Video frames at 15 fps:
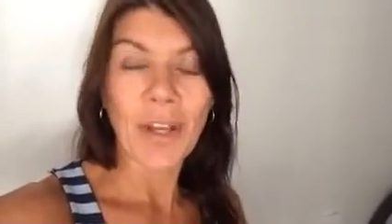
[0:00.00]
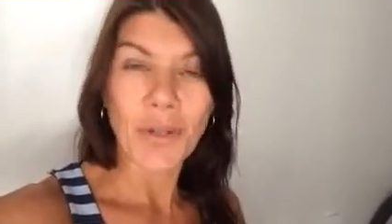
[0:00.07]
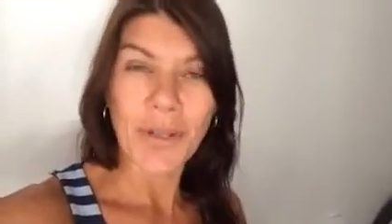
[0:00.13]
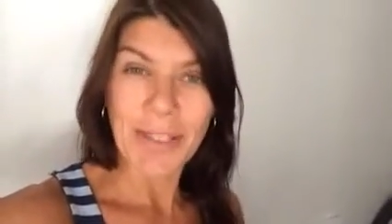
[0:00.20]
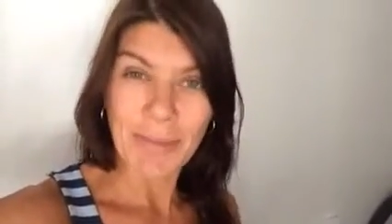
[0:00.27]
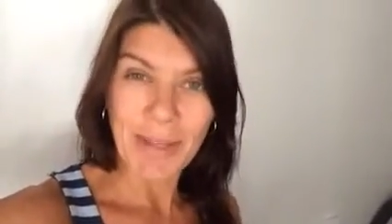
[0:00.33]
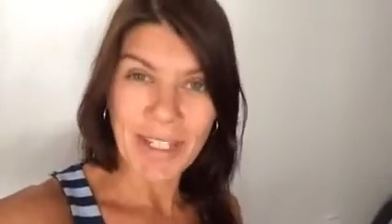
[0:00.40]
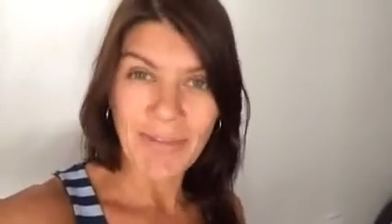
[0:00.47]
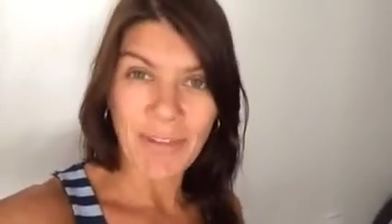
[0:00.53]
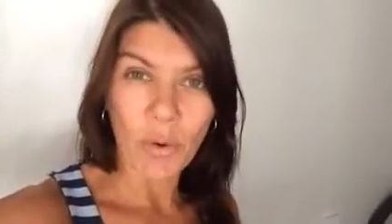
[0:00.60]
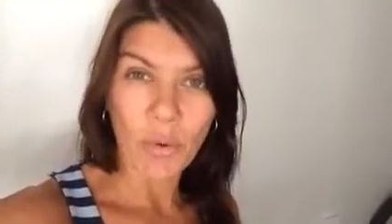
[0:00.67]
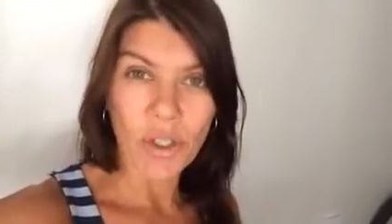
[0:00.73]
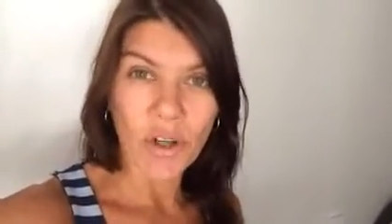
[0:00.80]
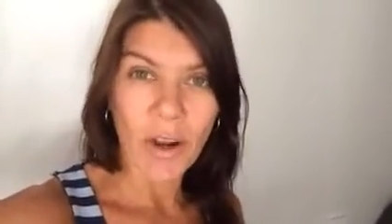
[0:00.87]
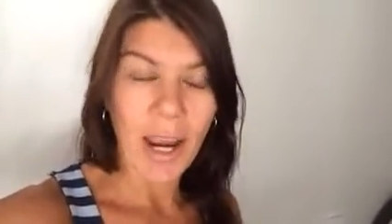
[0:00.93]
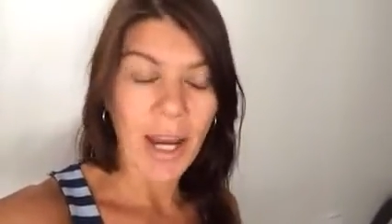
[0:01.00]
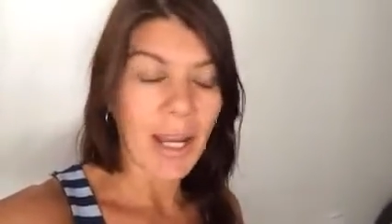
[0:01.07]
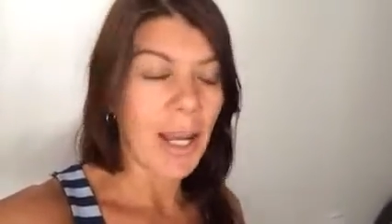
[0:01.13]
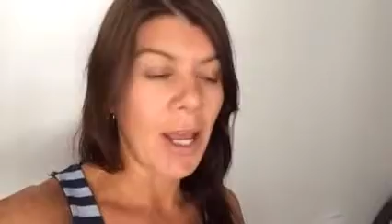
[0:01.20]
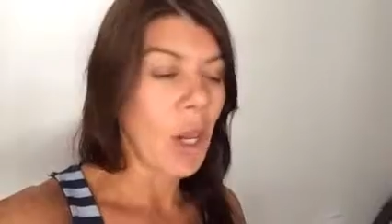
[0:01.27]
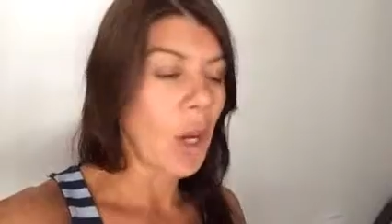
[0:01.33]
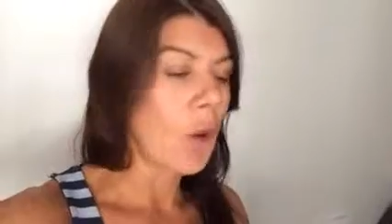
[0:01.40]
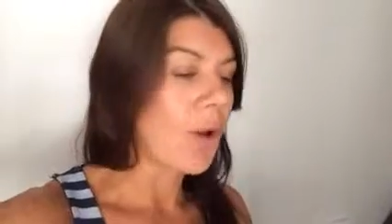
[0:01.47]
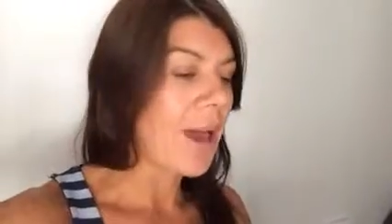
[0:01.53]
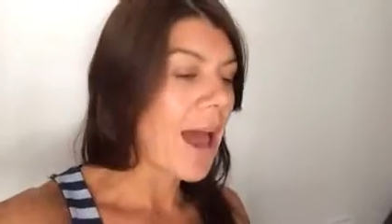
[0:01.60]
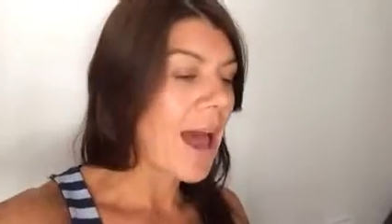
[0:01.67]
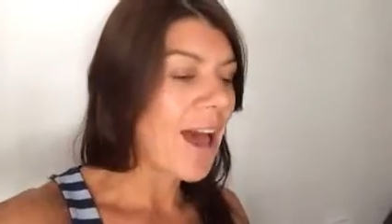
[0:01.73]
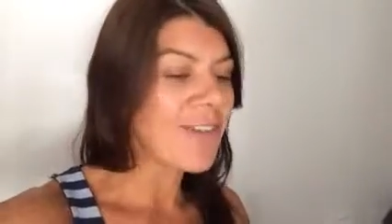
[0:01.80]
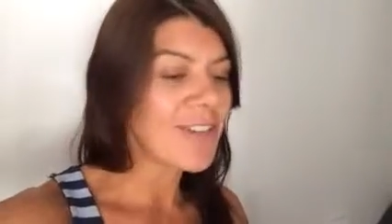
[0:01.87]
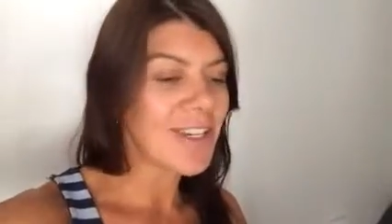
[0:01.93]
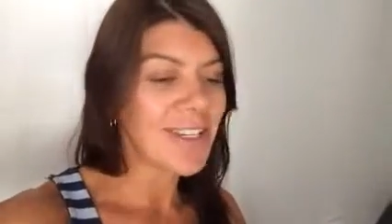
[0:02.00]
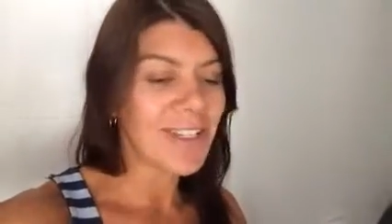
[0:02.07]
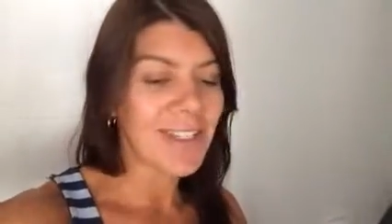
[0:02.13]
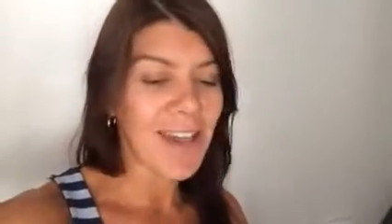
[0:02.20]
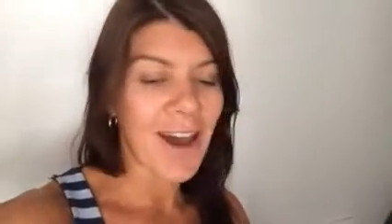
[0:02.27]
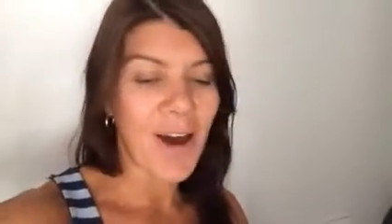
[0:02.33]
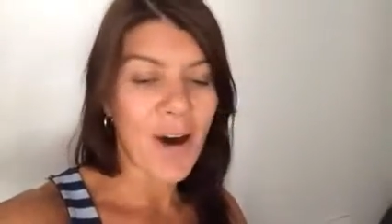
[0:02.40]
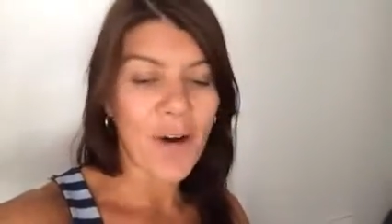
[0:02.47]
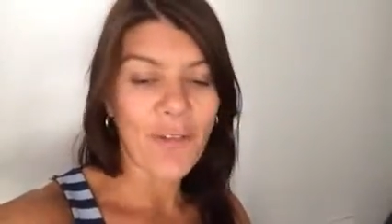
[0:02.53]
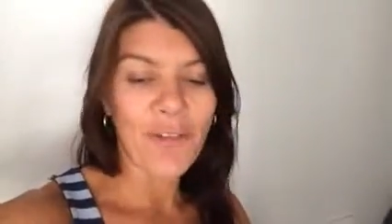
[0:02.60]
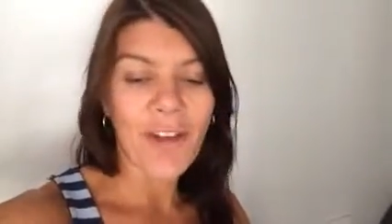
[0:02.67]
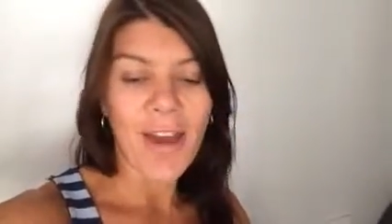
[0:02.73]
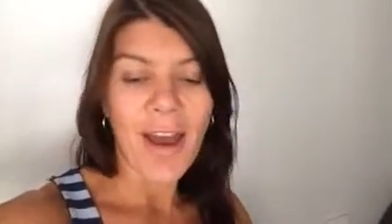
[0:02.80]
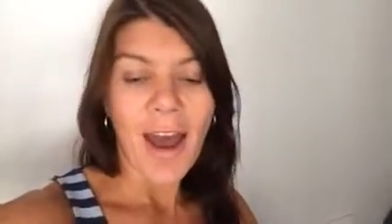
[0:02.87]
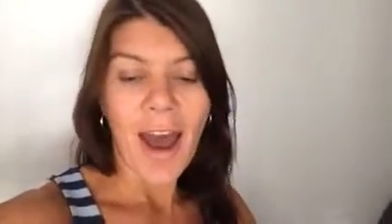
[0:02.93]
Do some interval training, look after yourself,